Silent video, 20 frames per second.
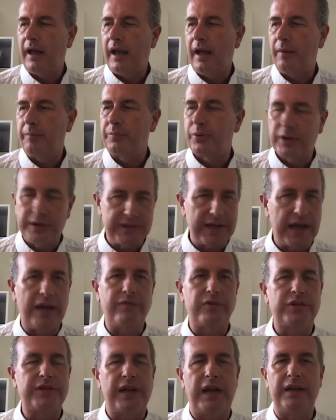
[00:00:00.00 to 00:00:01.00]
Print
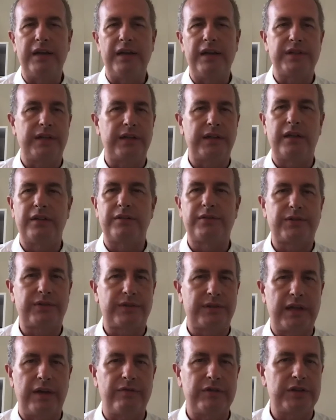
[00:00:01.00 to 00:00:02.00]
advertising, as
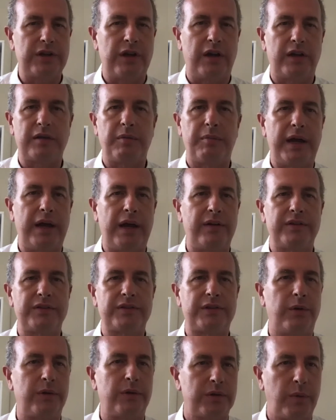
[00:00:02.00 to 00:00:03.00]
Kevin talked about, is
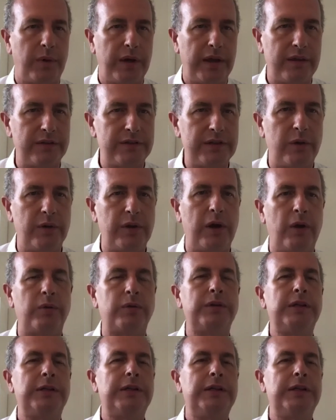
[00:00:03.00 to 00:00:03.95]
going the way of the dodo.